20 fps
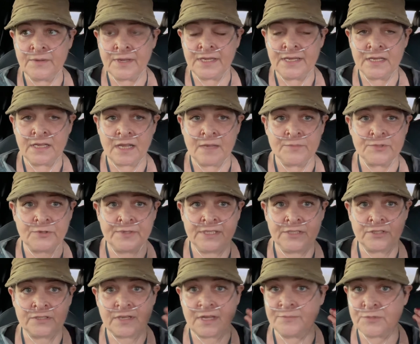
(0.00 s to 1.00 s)
and it comes on, it
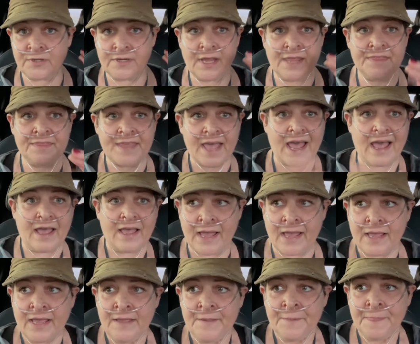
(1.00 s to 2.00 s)
just comes on like that,